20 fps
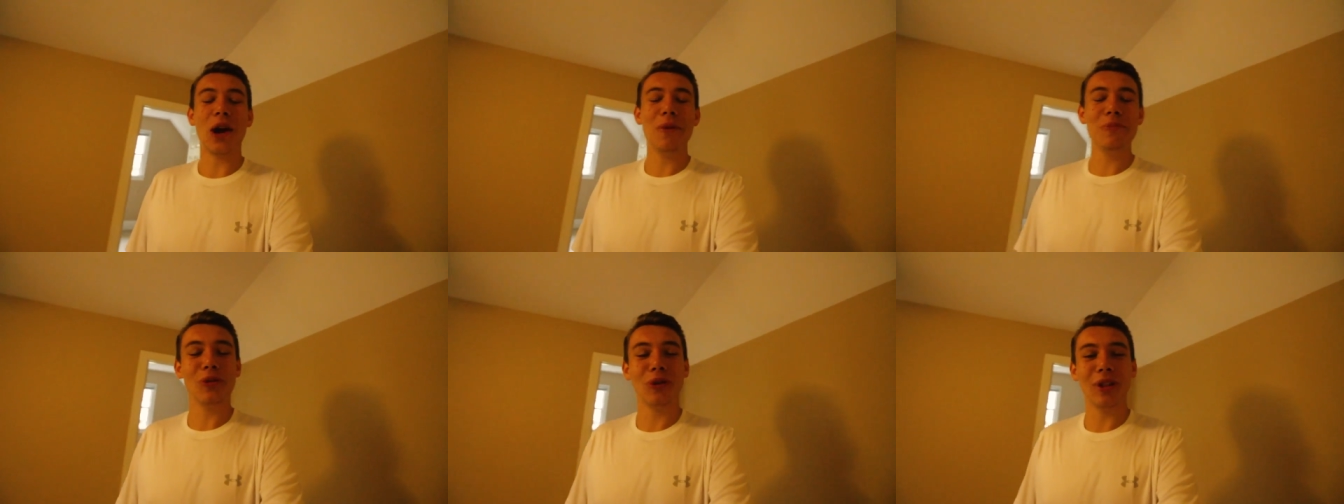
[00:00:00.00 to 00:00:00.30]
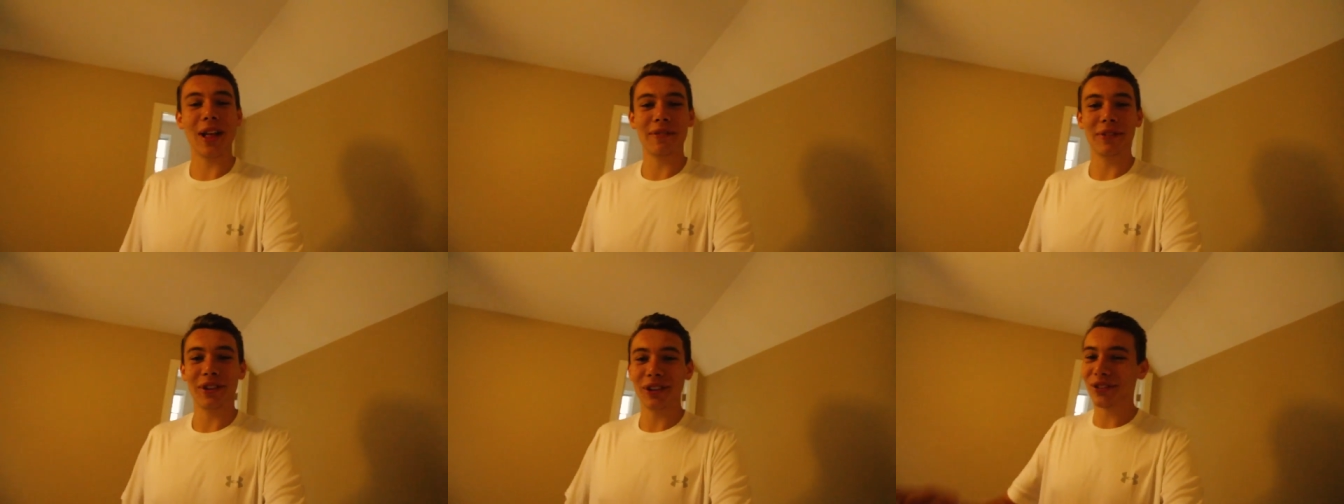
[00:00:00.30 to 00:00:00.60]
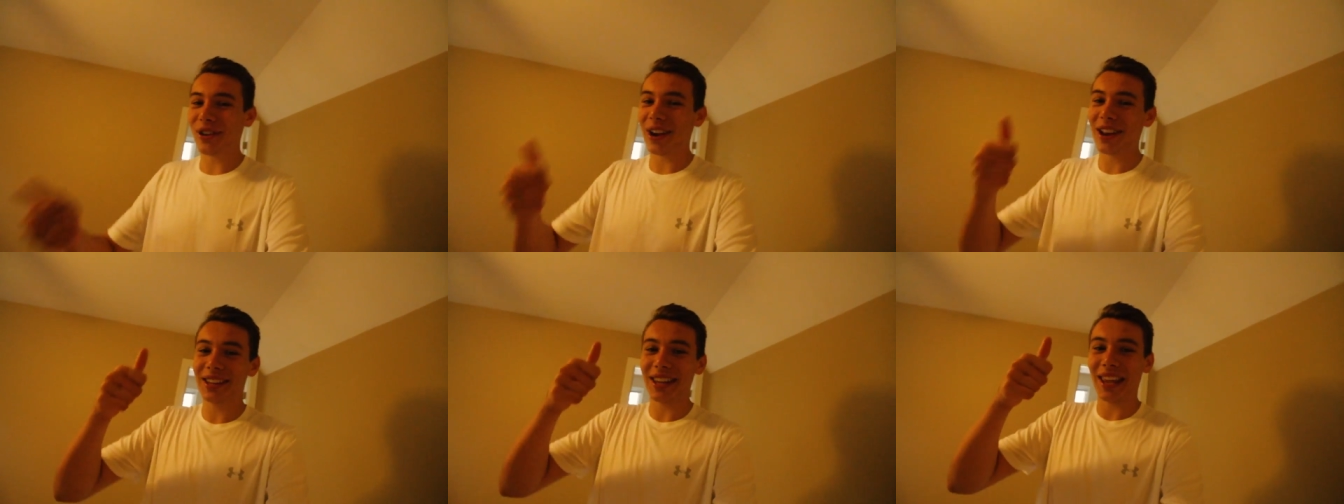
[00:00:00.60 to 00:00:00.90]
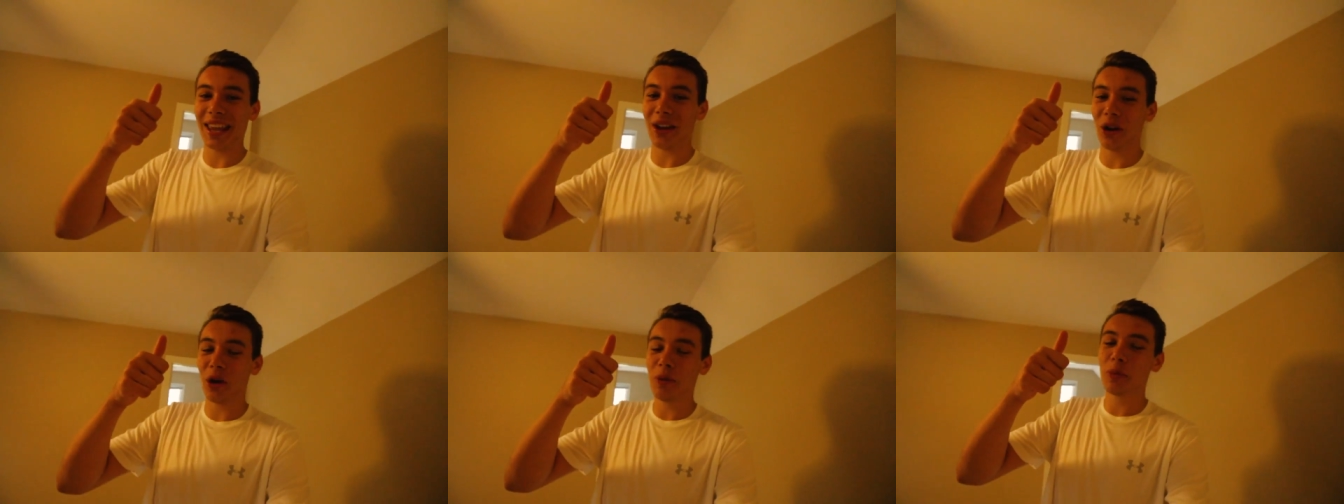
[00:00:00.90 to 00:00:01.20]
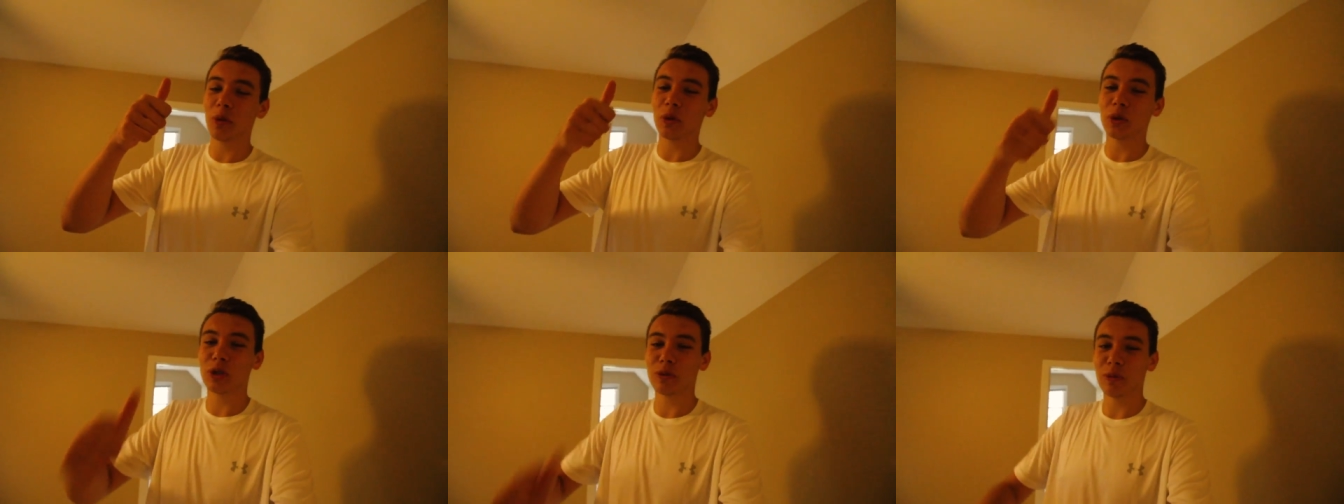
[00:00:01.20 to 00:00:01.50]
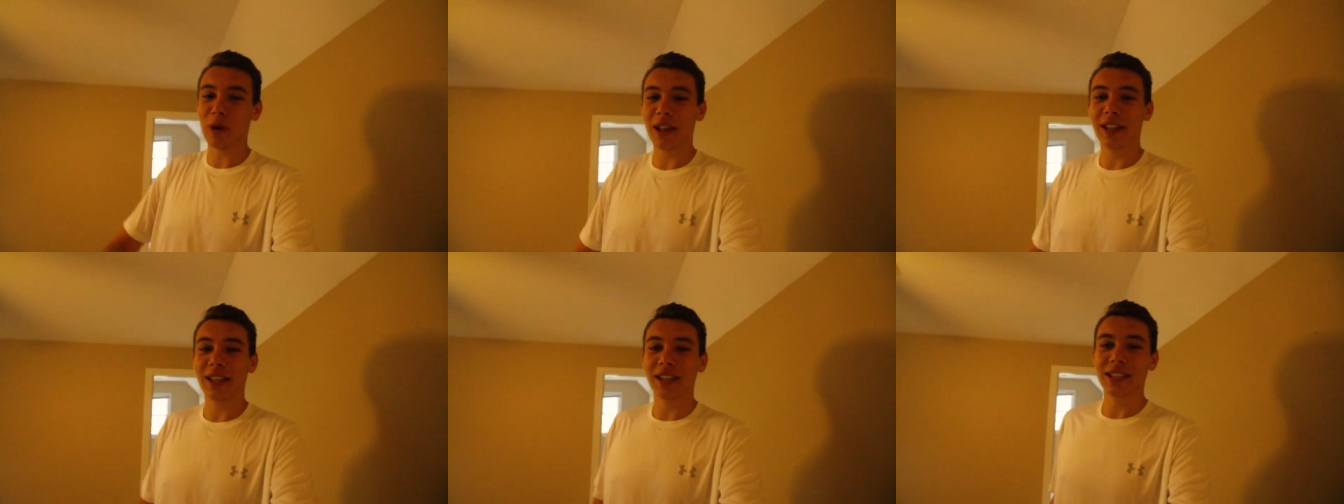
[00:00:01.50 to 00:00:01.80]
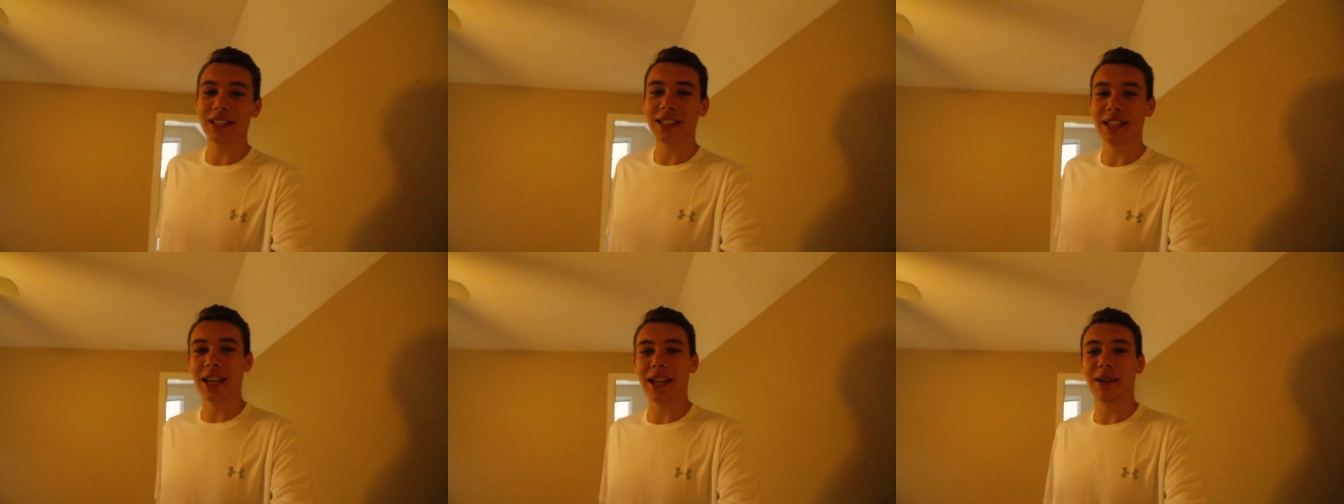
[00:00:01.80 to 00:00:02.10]
Hope you're all having a great day. Hope you're all smiling
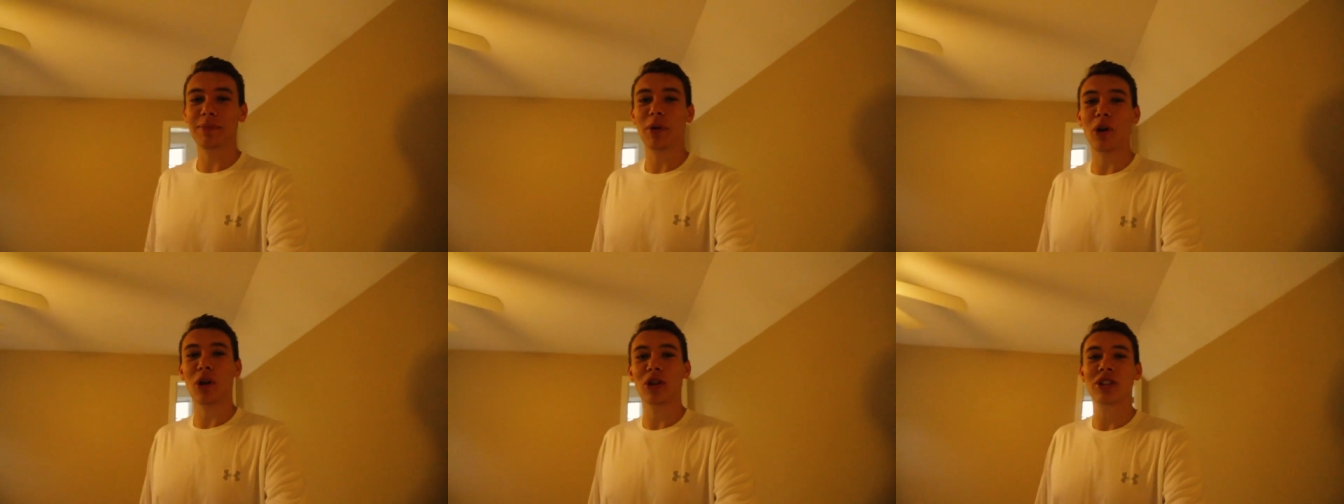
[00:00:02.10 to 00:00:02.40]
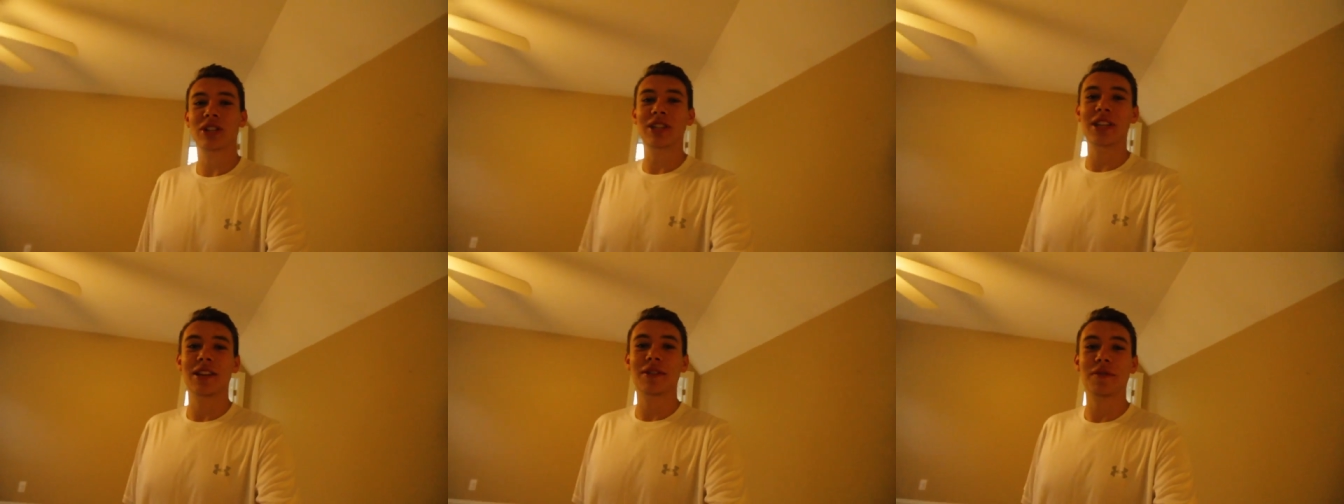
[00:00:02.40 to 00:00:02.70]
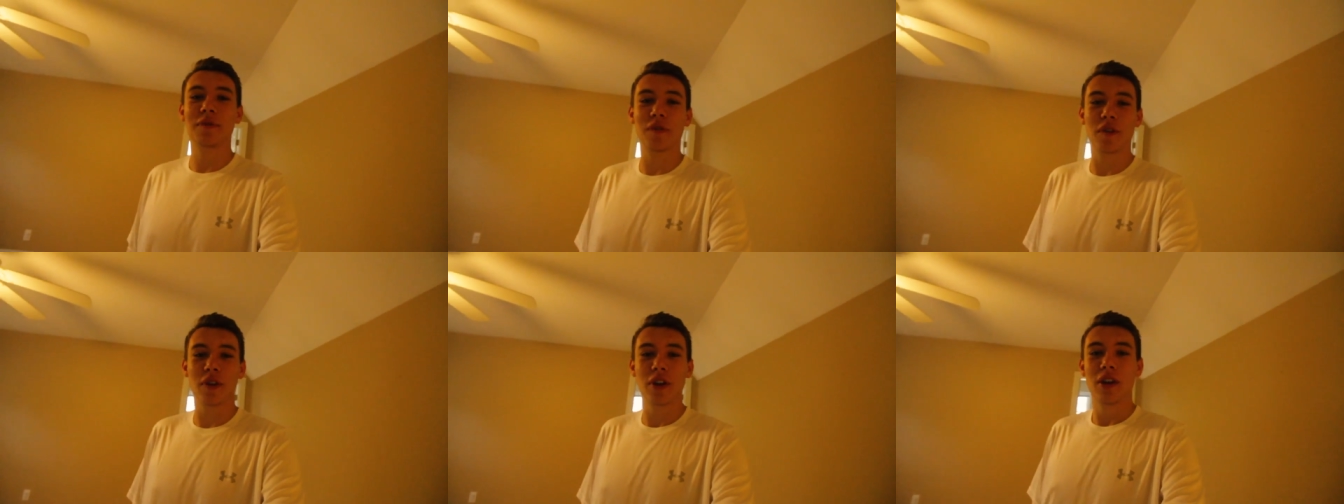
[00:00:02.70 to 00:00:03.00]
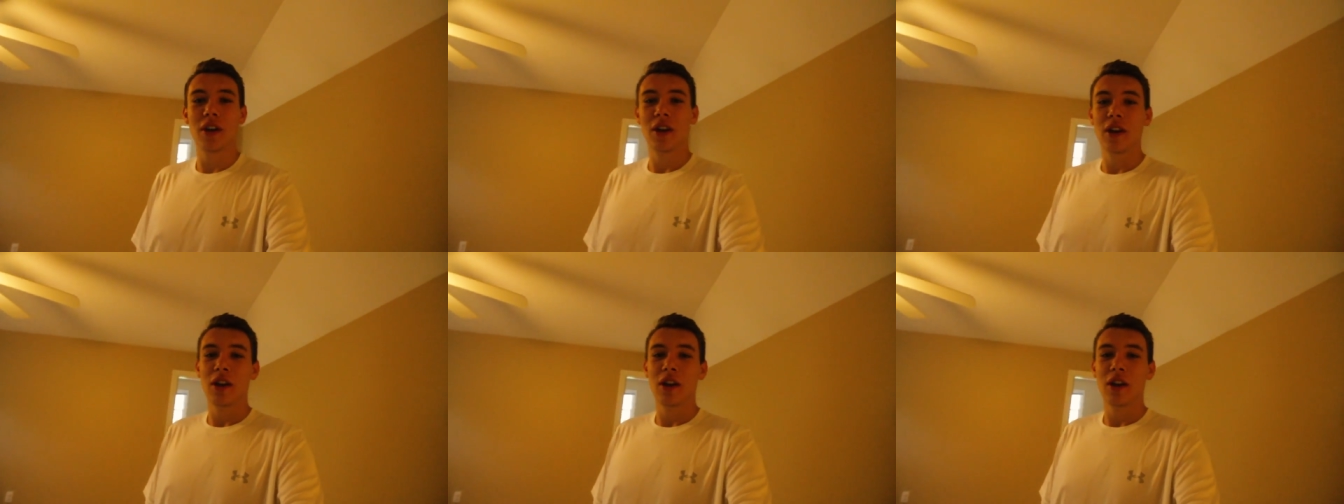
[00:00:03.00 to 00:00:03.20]
and staying positive.